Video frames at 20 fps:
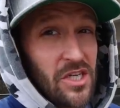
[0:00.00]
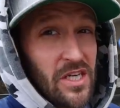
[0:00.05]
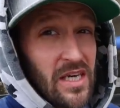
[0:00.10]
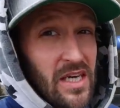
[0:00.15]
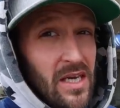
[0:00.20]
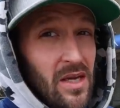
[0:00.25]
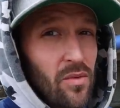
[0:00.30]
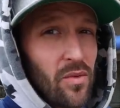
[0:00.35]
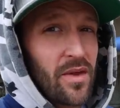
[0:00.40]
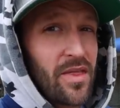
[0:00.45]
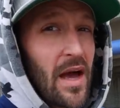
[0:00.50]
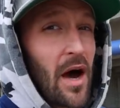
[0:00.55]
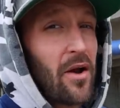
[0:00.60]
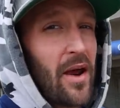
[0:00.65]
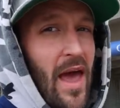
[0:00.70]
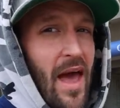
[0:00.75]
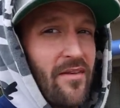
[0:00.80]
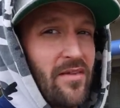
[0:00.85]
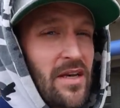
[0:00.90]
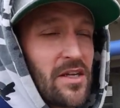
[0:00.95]
D
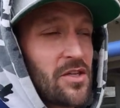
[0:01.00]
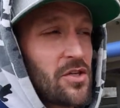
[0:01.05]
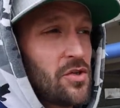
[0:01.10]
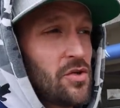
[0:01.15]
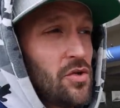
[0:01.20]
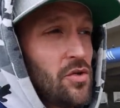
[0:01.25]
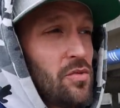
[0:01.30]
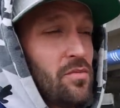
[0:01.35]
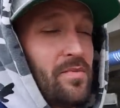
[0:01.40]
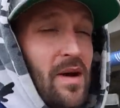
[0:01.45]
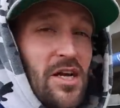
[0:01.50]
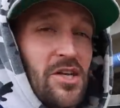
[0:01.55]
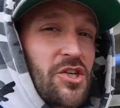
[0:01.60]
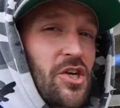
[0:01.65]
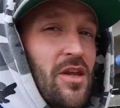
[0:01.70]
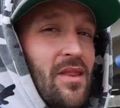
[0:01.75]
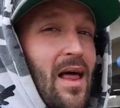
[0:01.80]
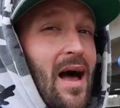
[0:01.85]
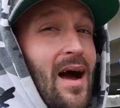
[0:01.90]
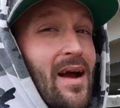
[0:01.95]
without having to
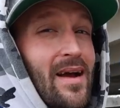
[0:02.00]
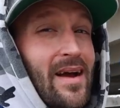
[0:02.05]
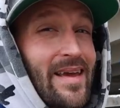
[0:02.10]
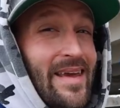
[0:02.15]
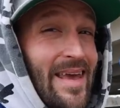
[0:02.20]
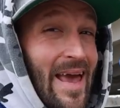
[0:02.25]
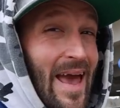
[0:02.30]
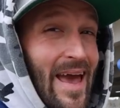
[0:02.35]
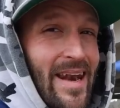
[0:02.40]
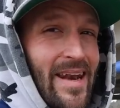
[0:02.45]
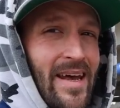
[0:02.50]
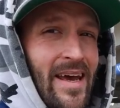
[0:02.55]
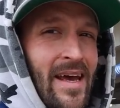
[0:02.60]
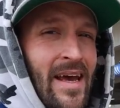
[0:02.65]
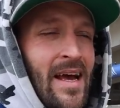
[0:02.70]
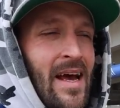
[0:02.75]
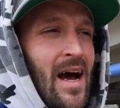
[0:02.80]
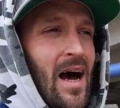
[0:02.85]
bench unlock again.